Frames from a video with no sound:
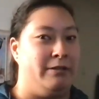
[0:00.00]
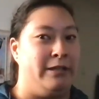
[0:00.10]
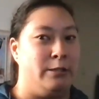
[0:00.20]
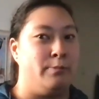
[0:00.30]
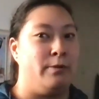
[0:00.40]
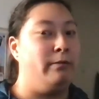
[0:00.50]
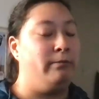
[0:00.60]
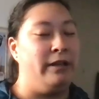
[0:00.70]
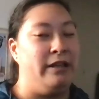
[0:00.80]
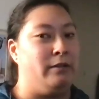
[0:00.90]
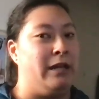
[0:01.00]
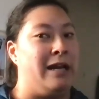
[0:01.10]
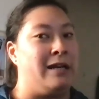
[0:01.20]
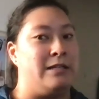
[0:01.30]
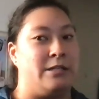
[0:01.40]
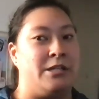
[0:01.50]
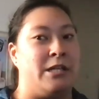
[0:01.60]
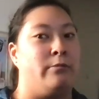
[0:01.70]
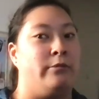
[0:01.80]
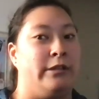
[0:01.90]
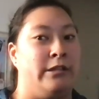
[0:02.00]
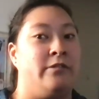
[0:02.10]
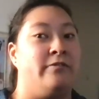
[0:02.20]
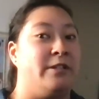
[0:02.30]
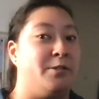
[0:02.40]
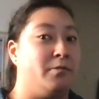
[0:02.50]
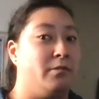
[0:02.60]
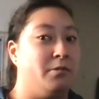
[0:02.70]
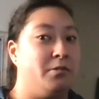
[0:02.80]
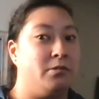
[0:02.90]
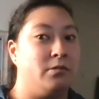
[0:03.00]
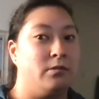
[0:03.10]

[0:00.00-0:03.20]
and there's probably a lot of disabled individuals.